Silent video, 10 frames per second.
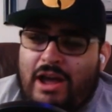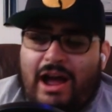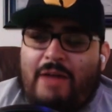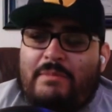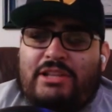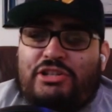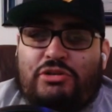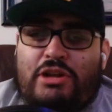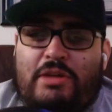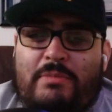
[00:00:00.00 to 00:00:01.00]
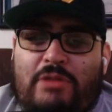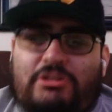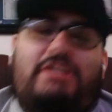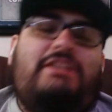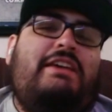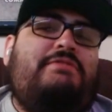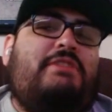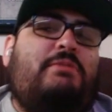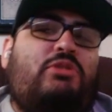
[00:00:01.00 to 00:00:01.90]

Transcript: I'm in shooting motion. Gives him